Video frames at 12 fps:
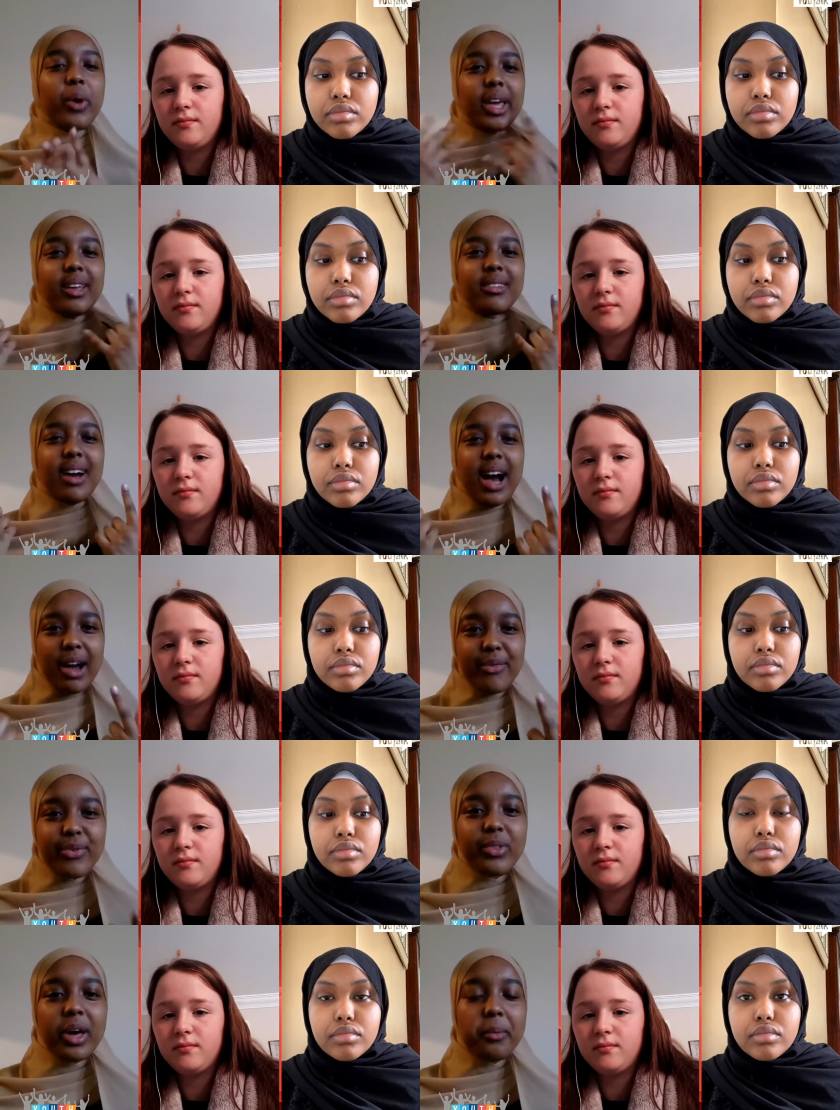Speaker 1: Wait, I
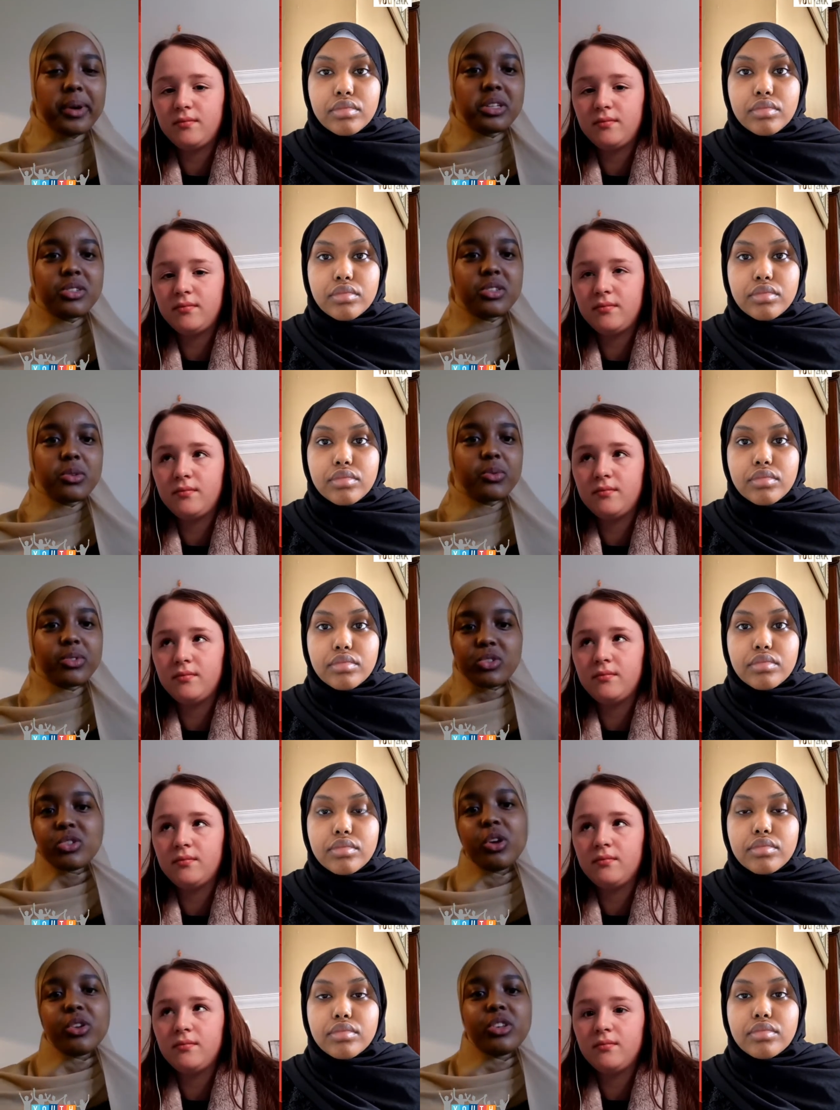feel that way too, and
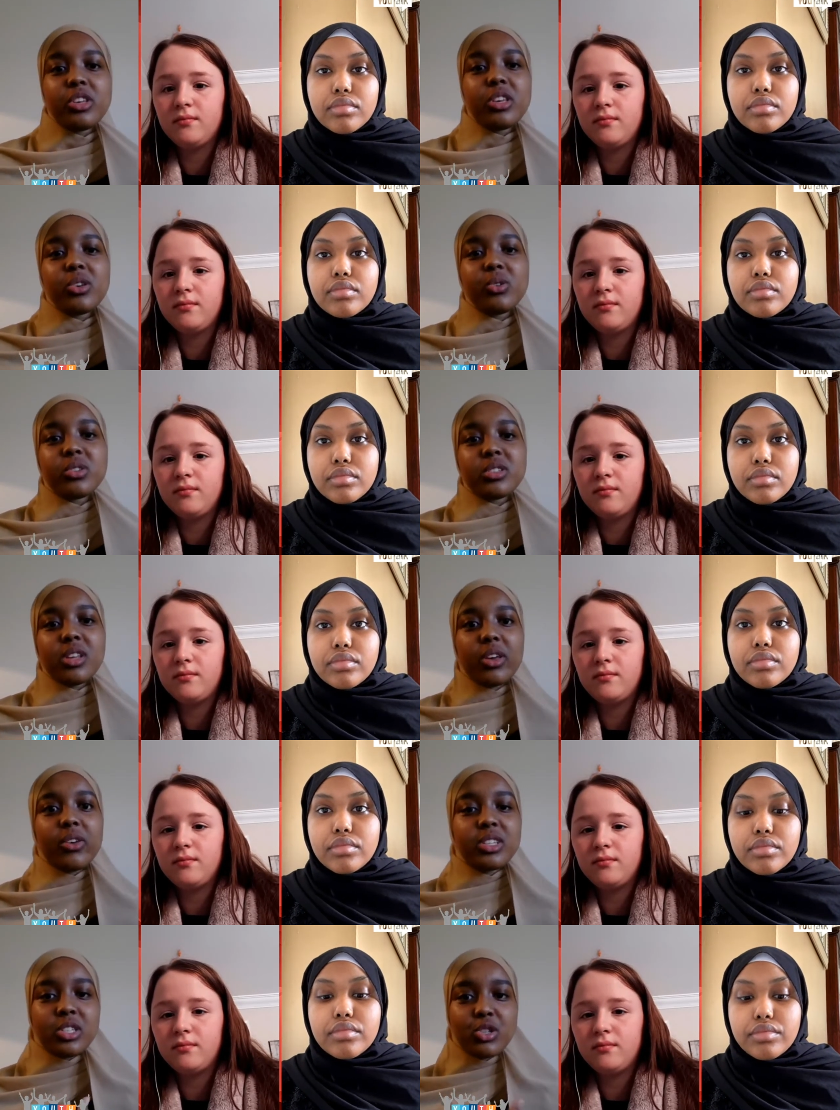so do you. So
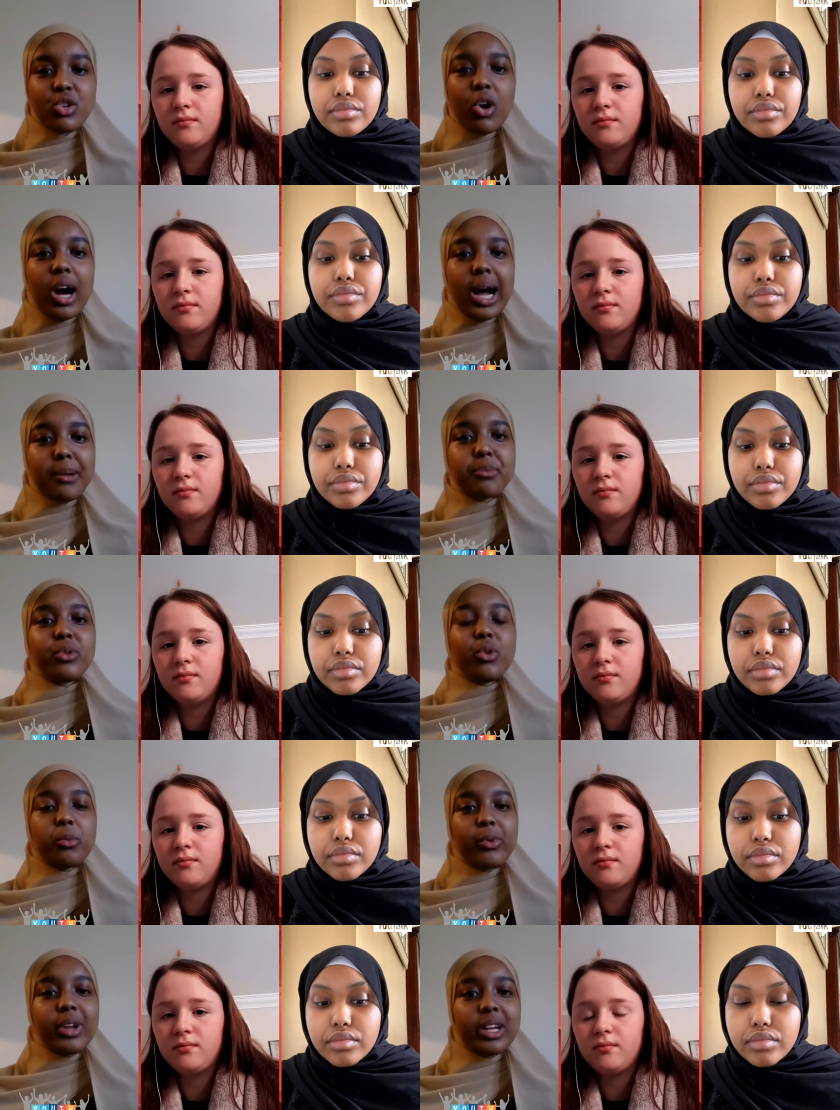mm-hmm. it's not
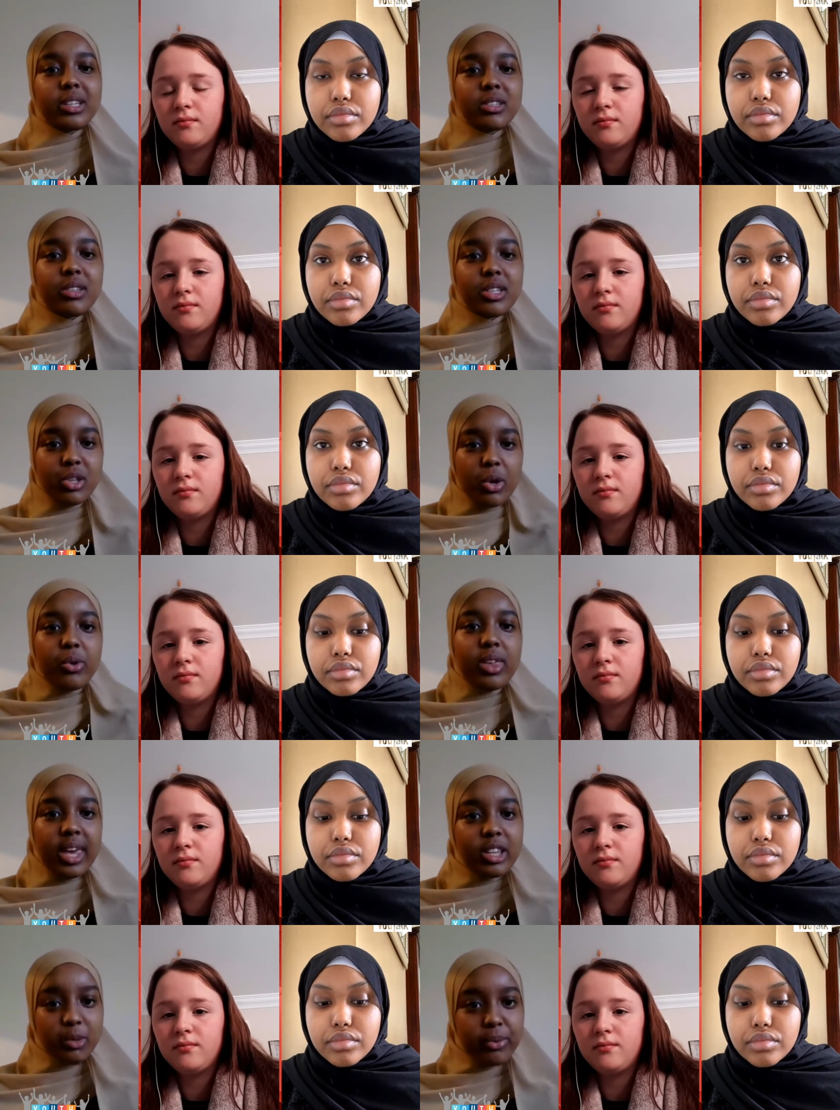abnormal. And it's
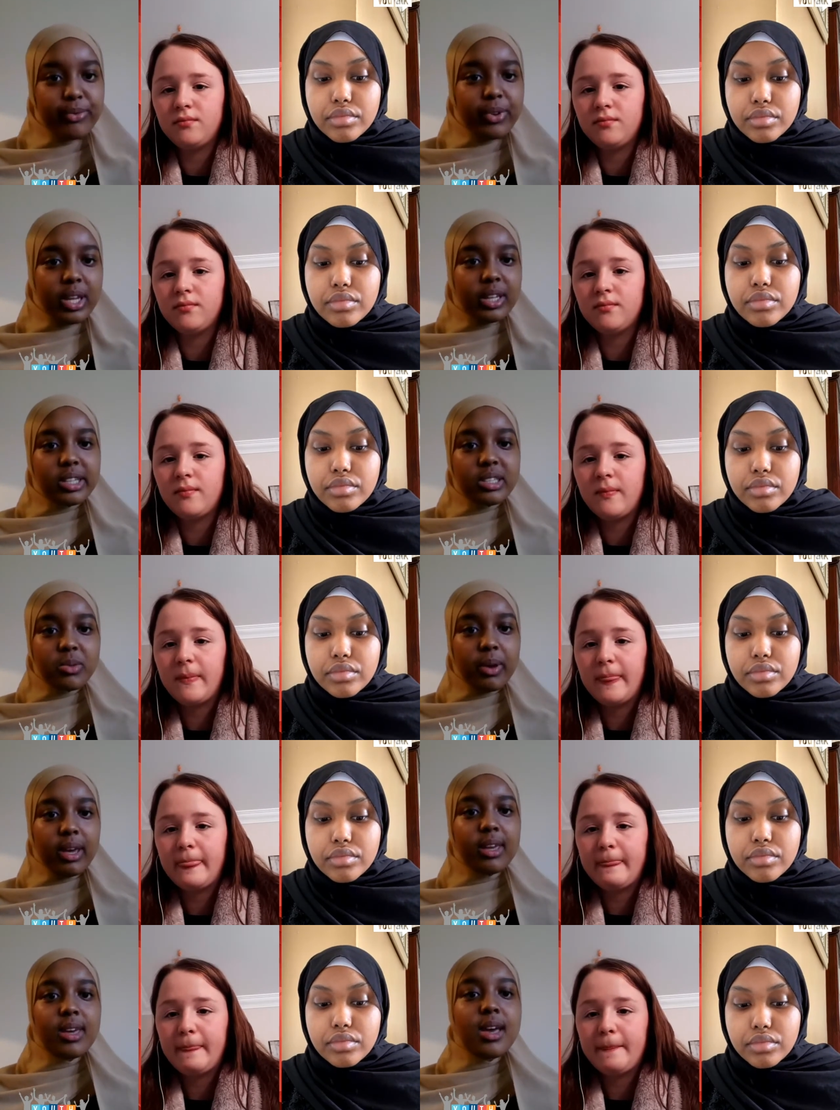okay to be feeling this
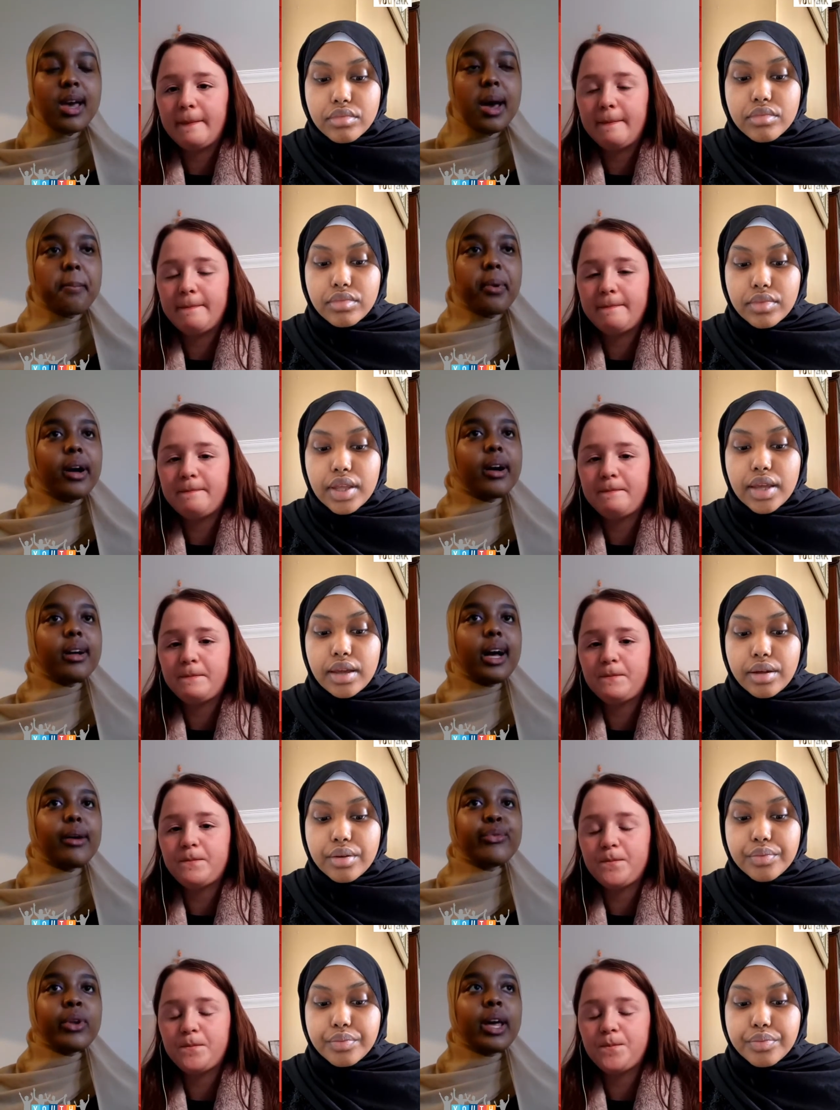way. But yeah. I
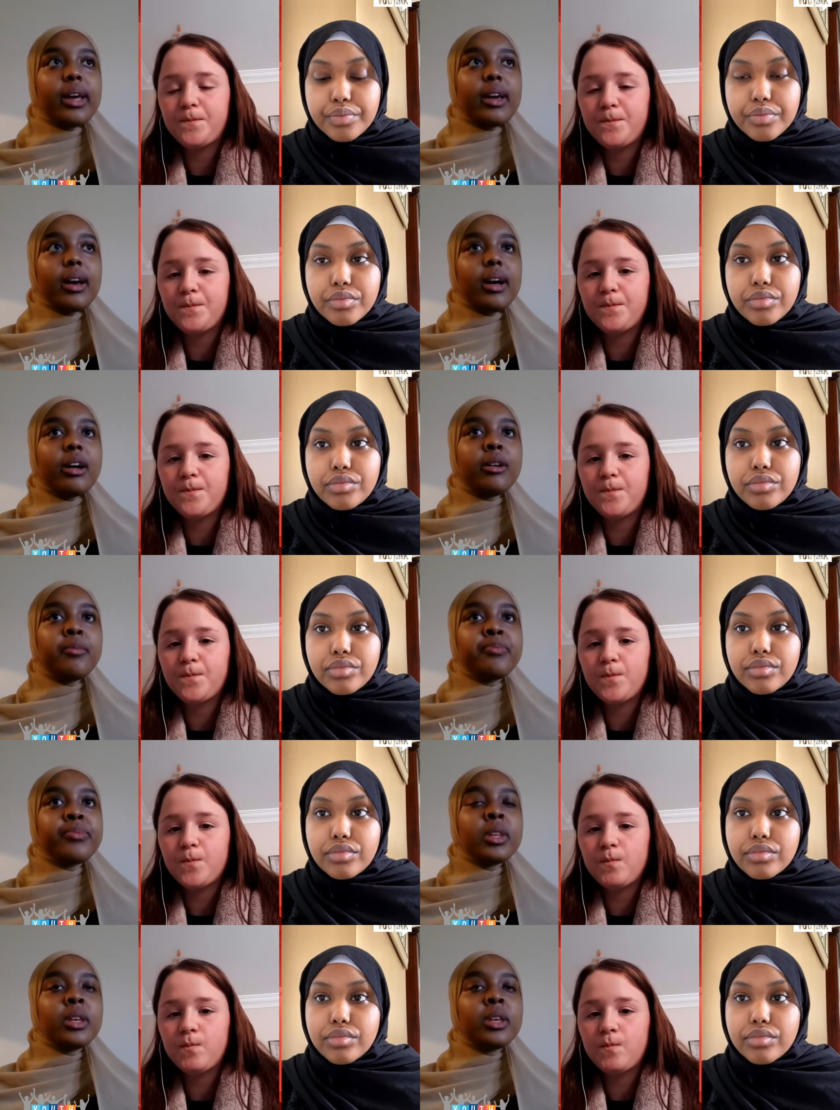feel like um,